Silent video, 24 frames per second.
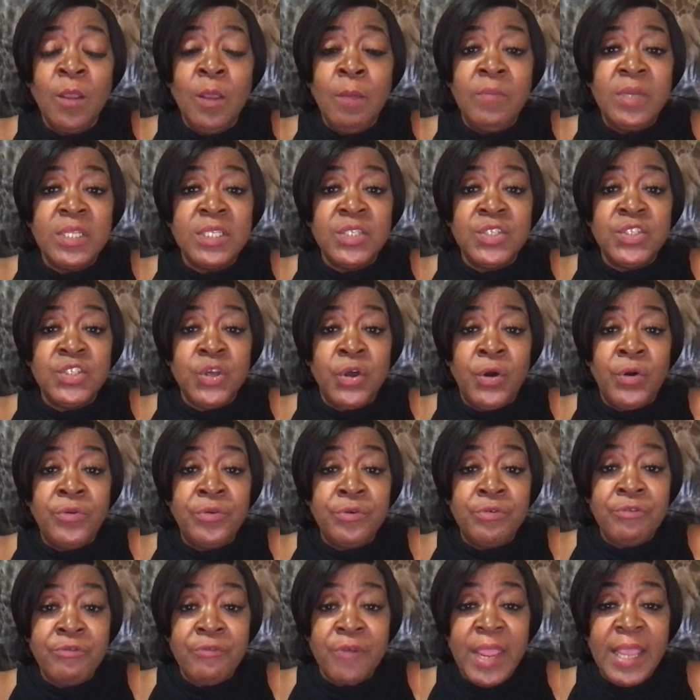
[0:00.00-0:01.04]
But the
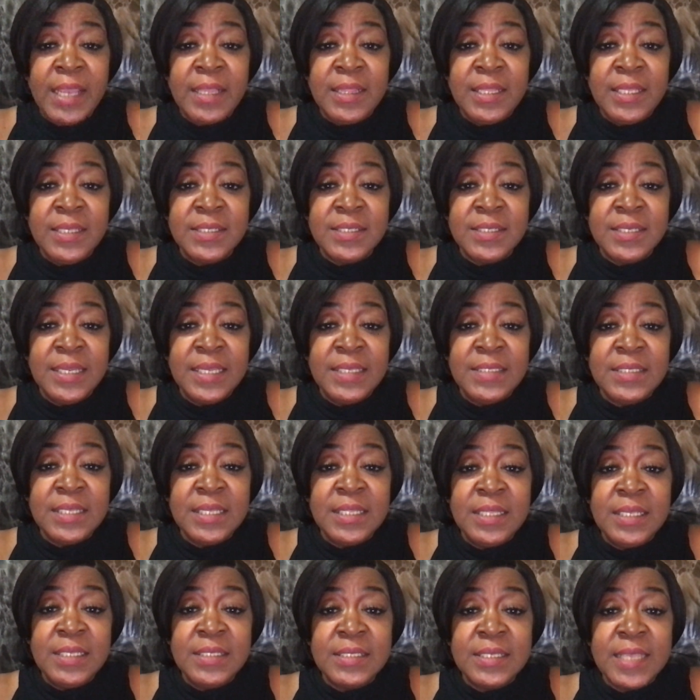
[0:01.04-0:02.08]
total recklessness in
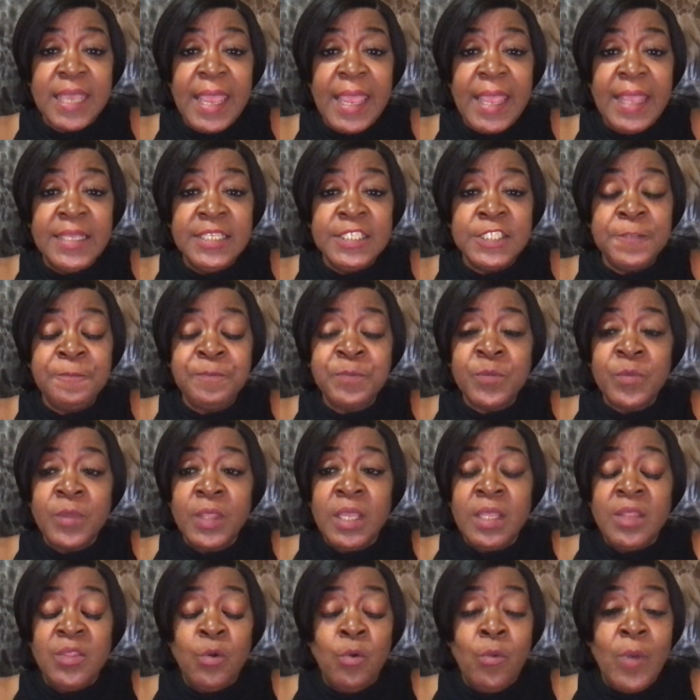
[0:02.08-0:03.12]
this case,
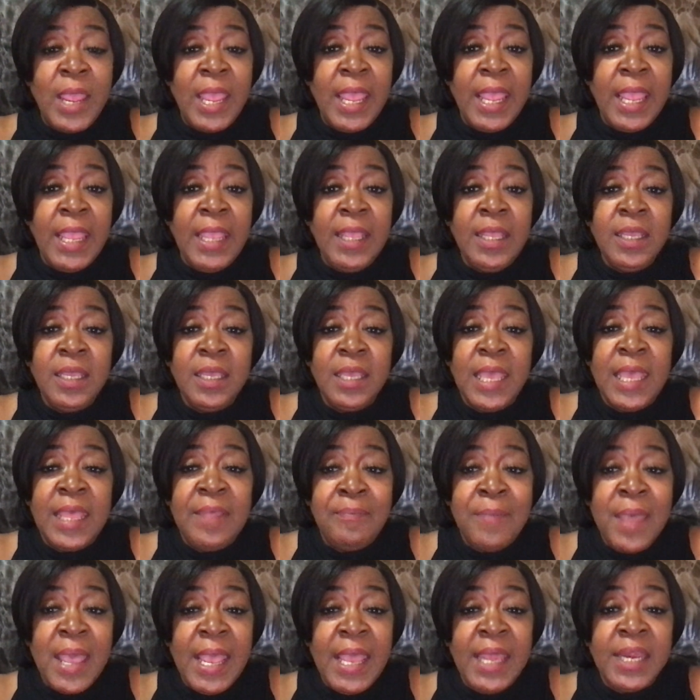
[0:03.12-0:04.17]
the way and
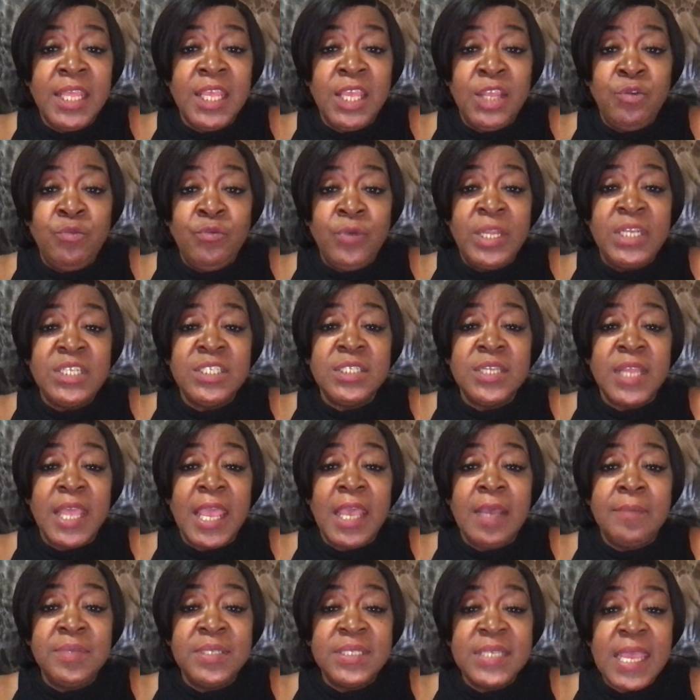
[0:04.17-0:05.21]
manner in which they
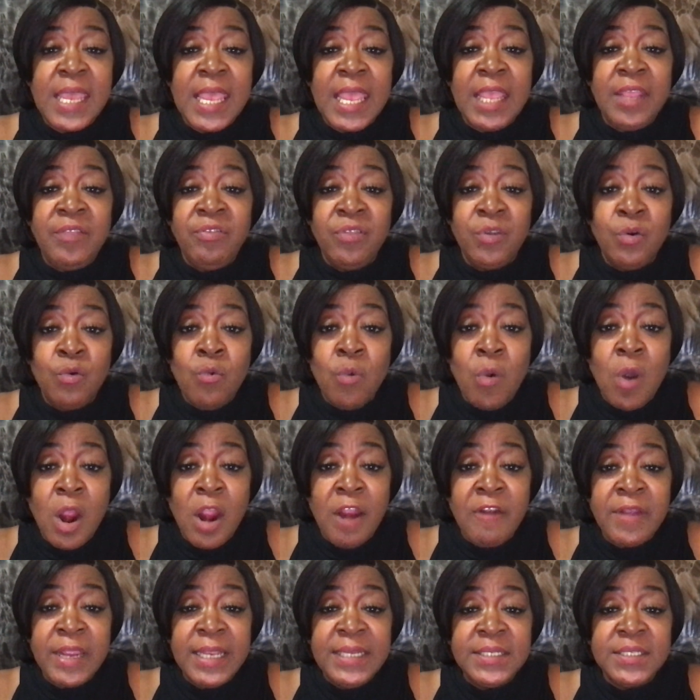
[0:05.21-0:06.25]
obtained the
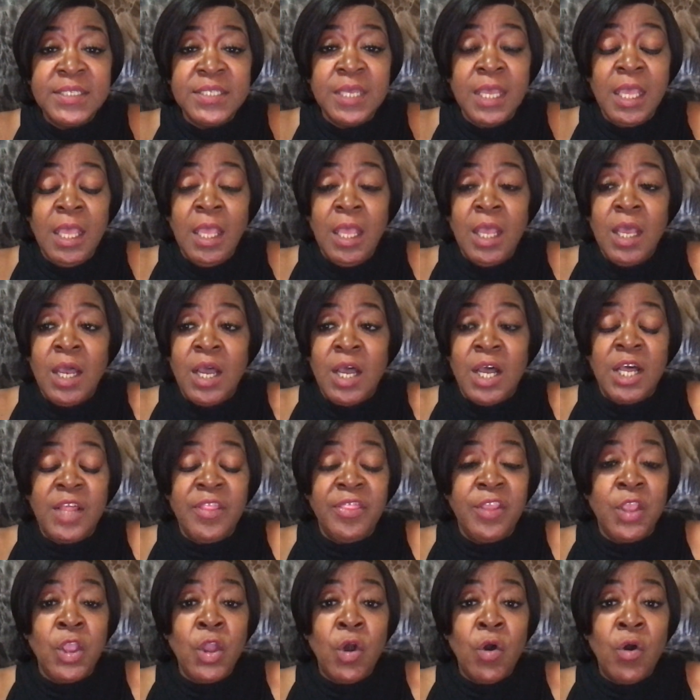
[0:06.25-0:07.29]
warrant,
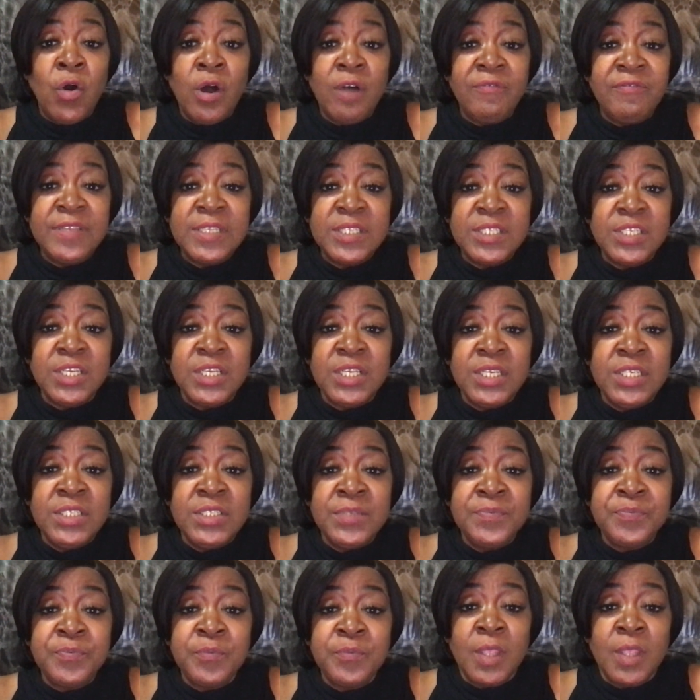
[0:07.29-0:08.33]
the officers
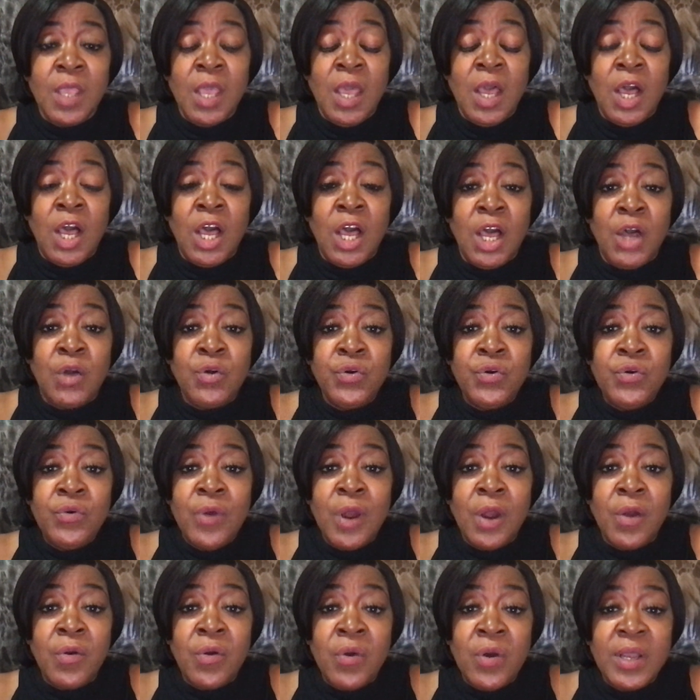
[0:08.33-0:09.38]
who
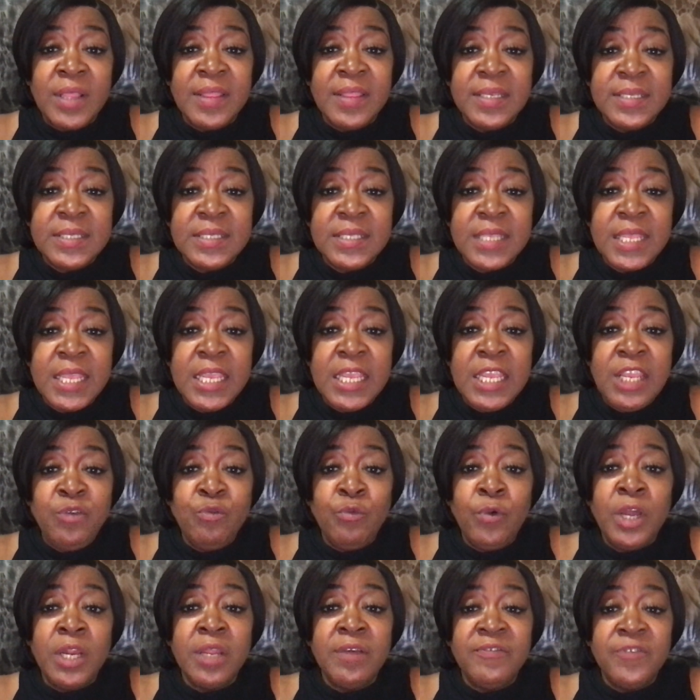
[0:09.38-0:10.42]
were on the scene,
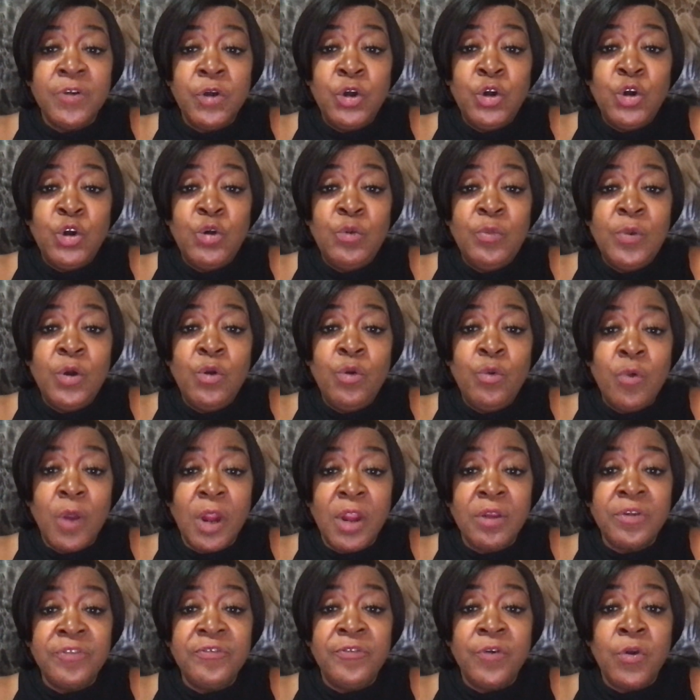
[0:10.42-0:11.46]
one of whom who
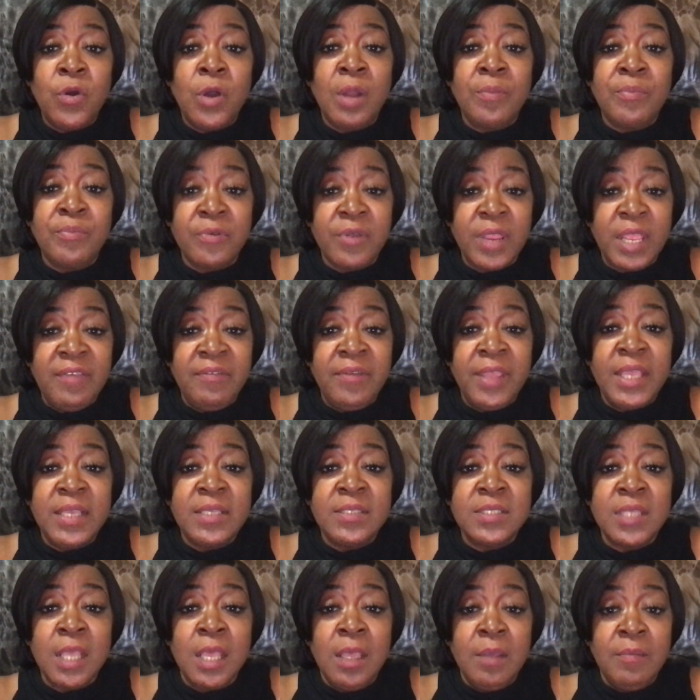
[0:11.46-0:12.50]
worked for a
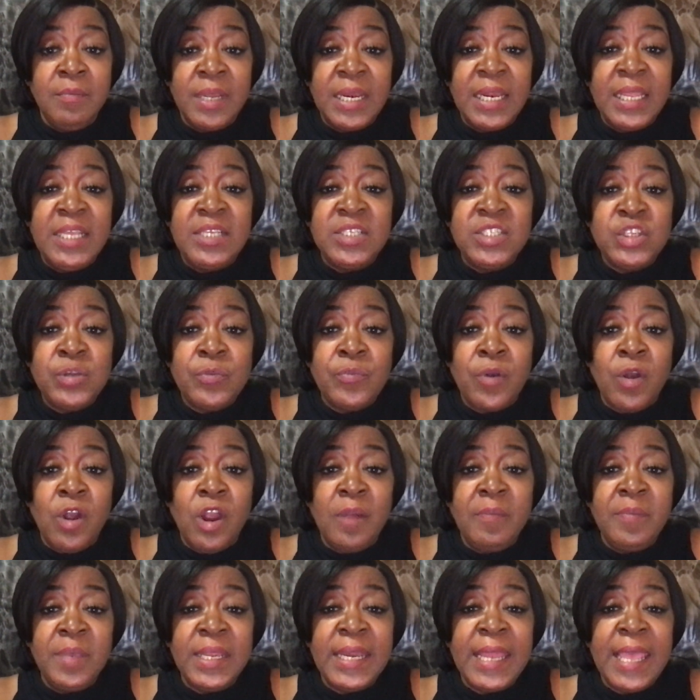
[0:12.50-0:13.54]
previous police
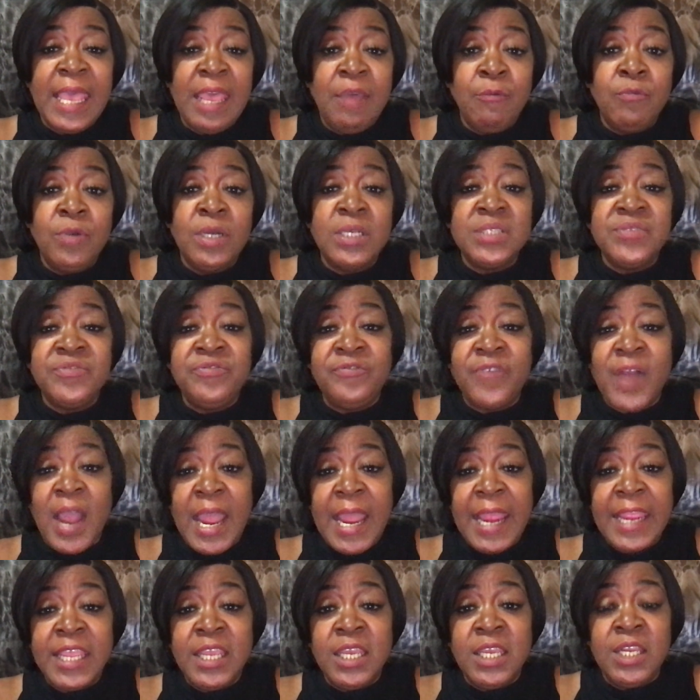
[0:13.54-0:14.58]
department and was
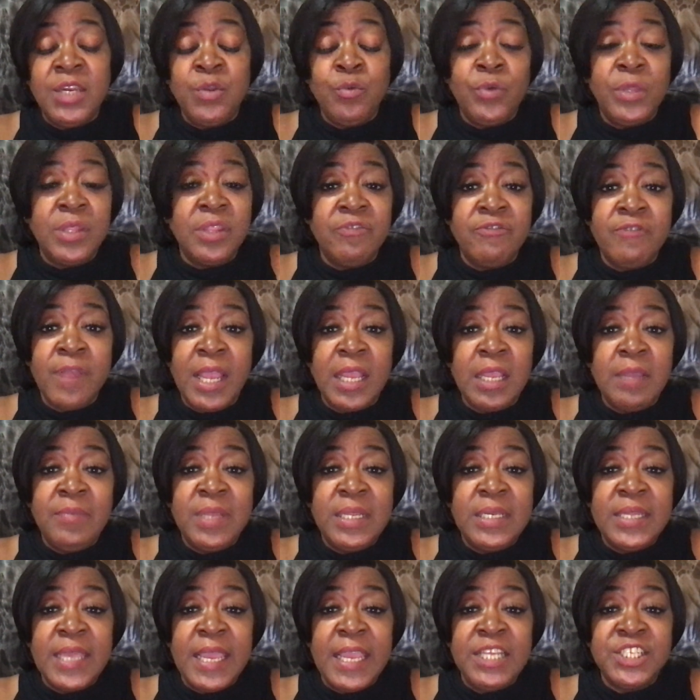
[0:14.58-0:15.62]
fired with a
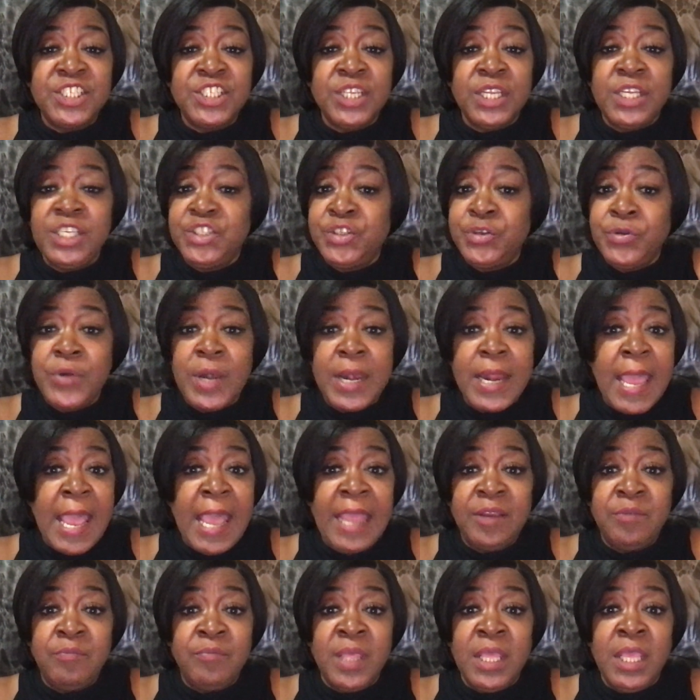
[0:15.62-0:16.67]
recommendation to
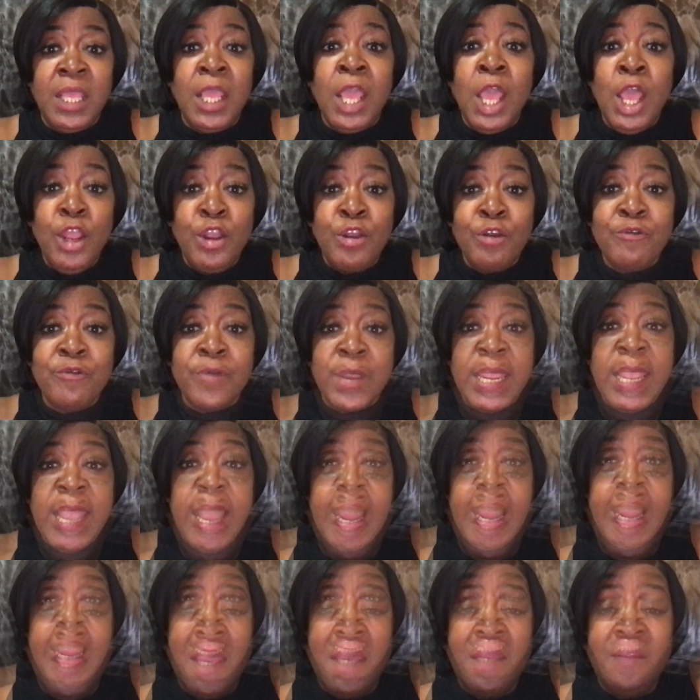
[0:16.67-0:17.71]
not be
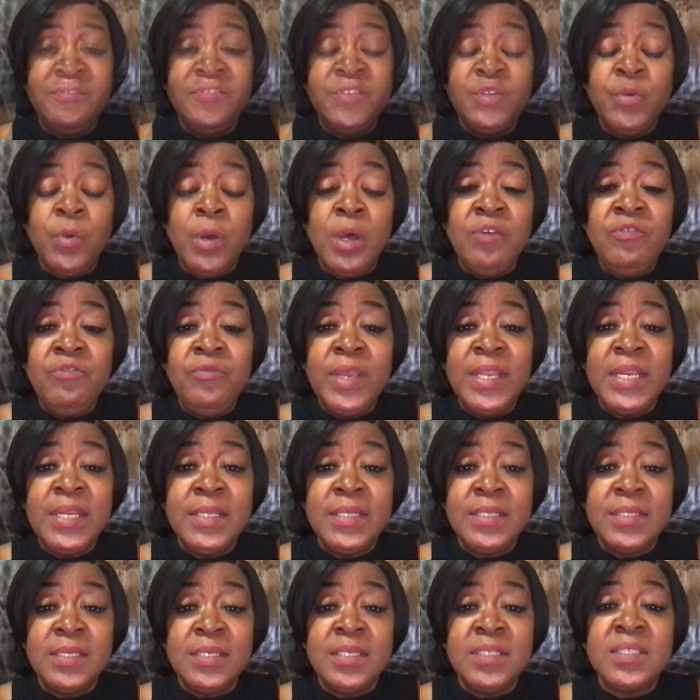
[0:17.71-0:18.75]
rehired. Out of 12
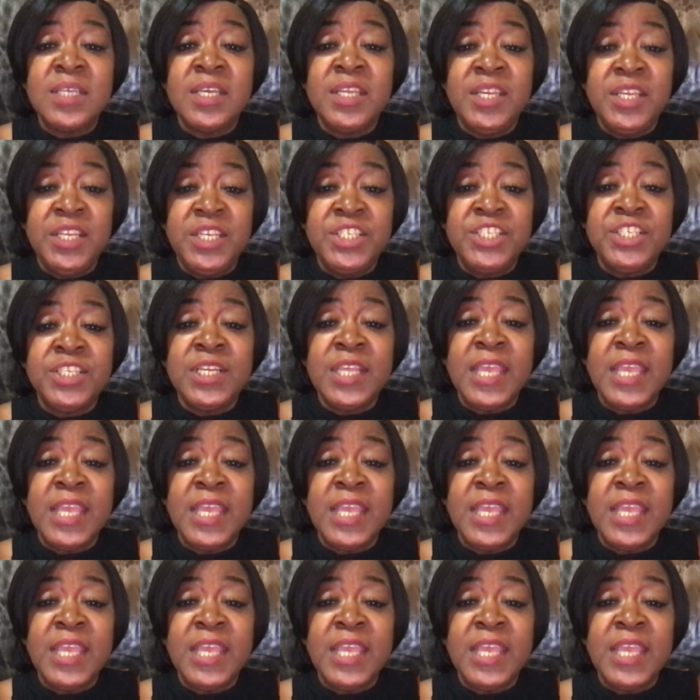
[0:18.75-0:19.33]
witnesses initially